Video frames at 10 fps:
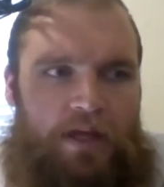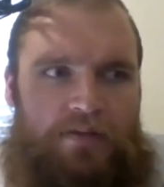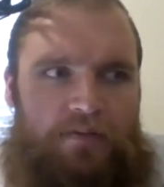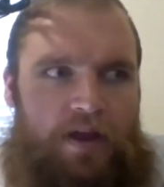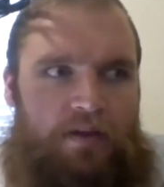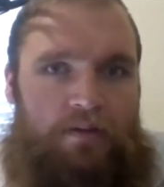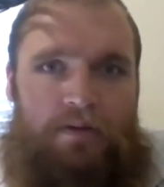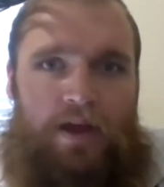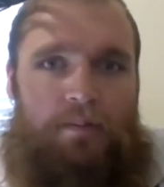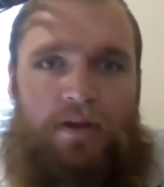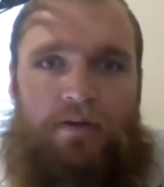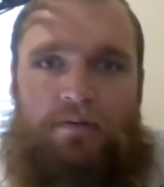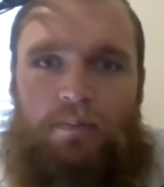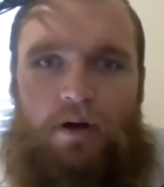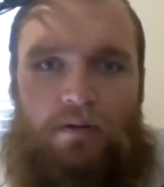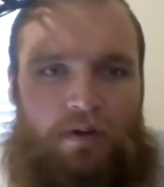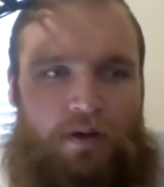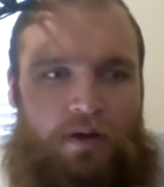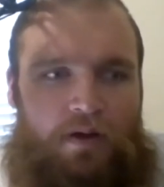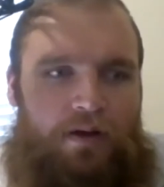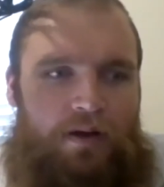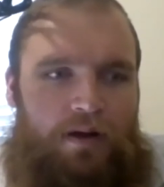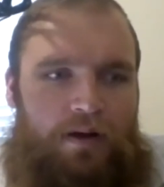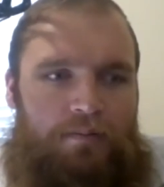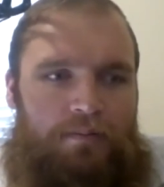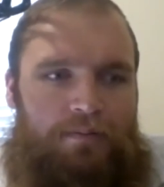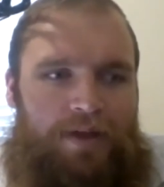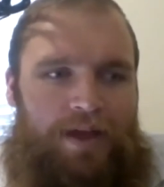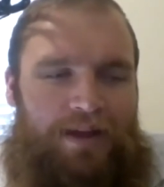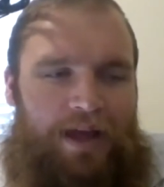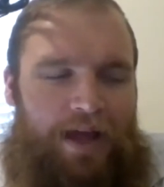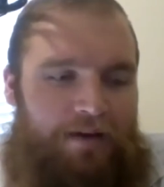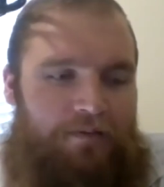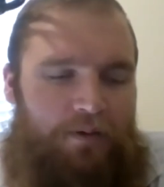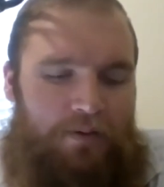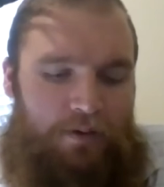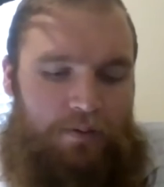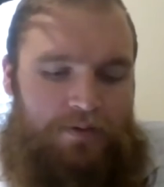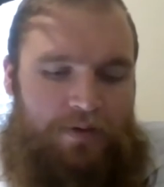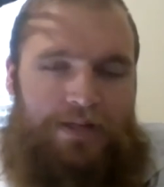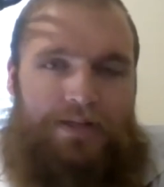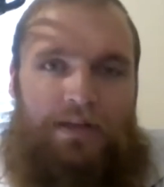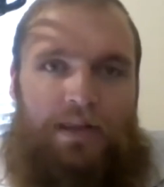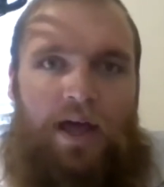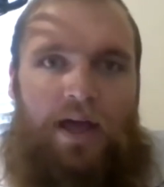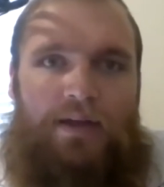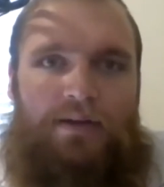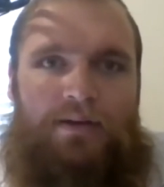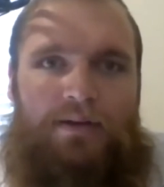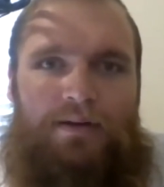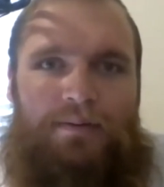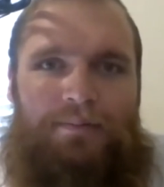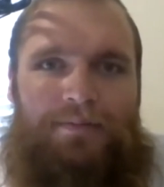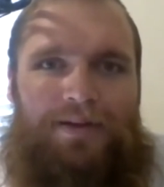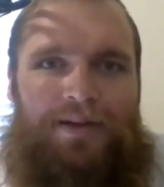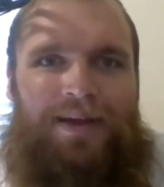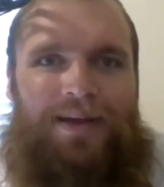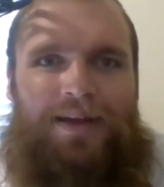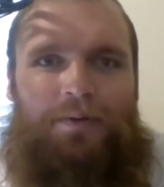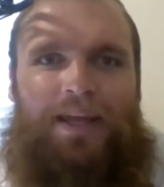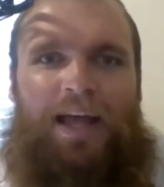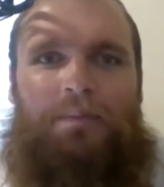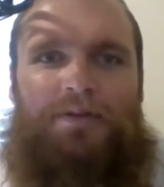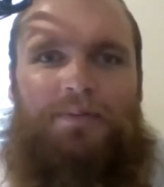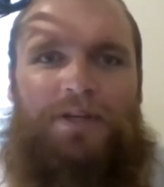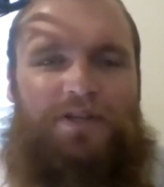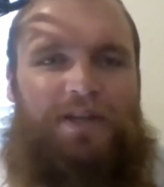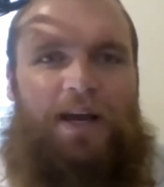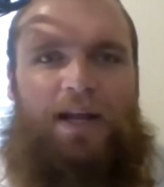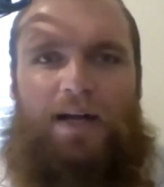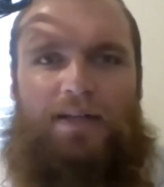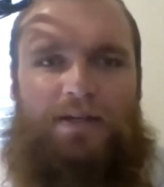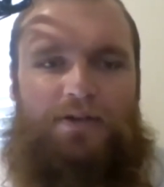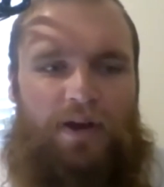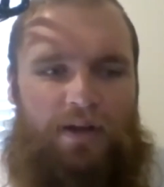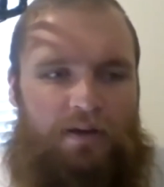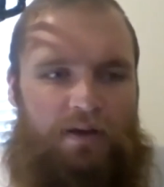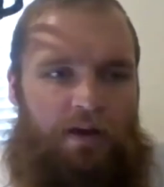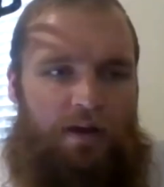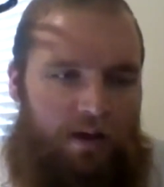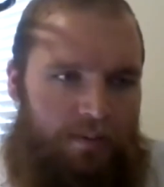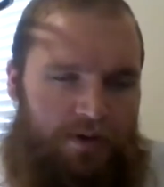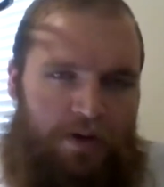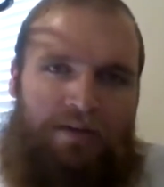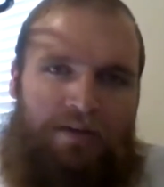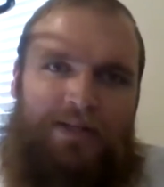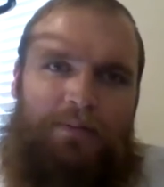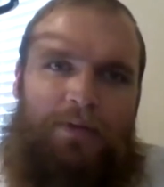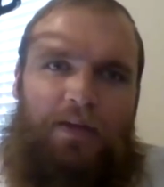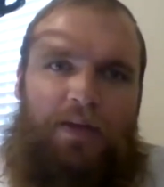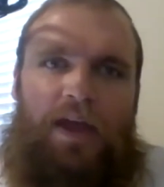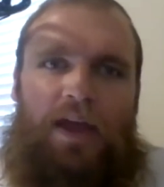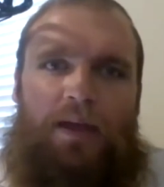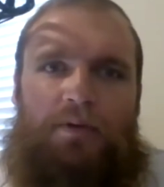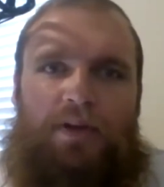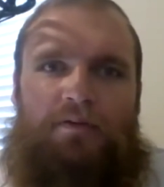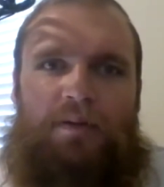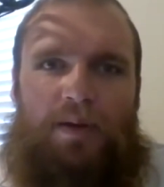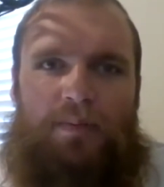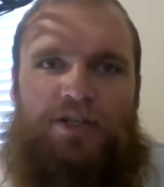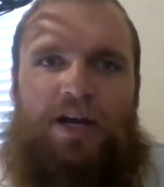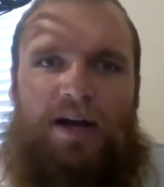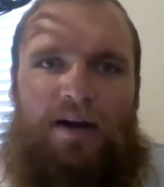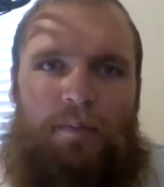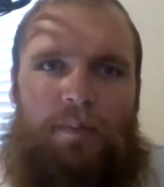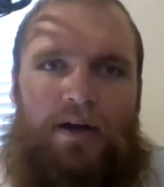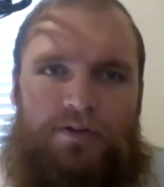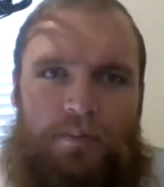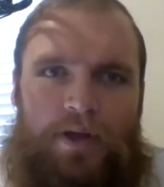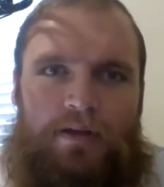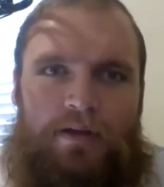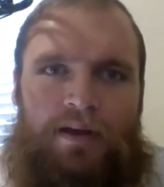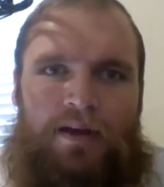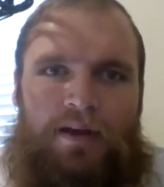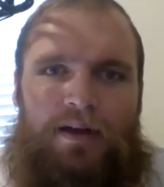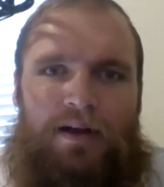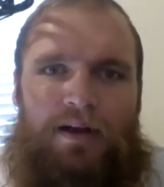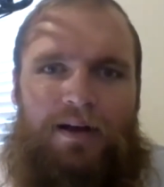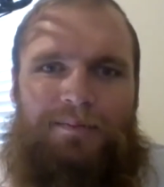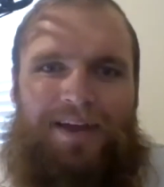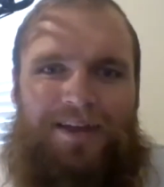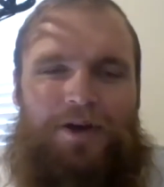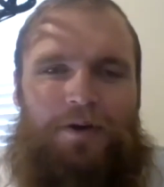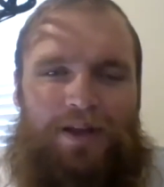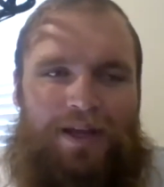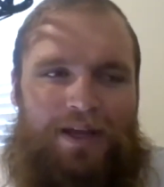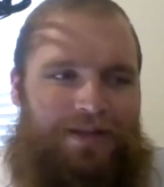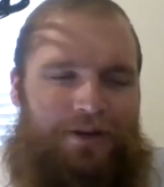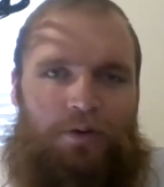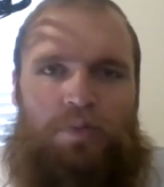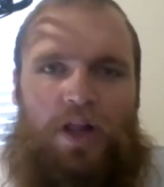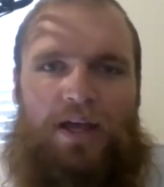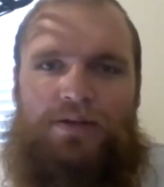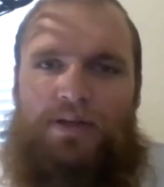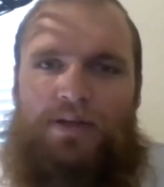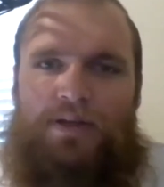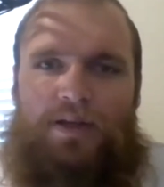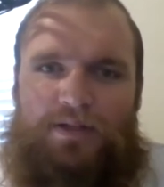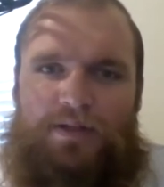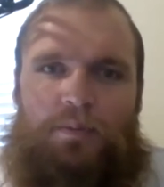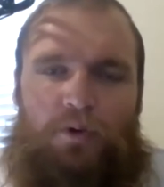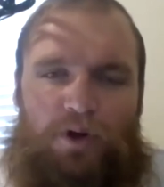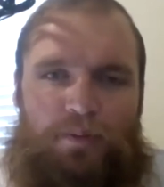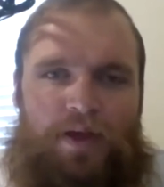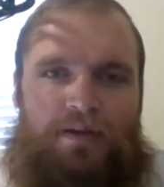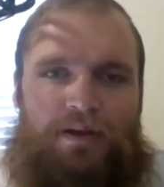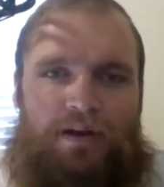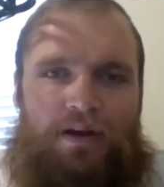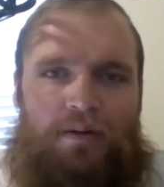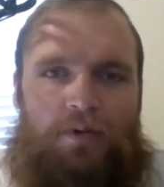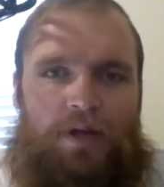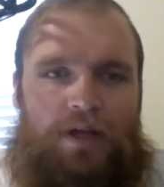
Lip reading: For me, it's faith, family, football. And to have those things in line, it really helps me just kind of concentrate. So having Timothy at the game will definitely be able to check off a box for me, and know that he's in a good place and he's supporting me.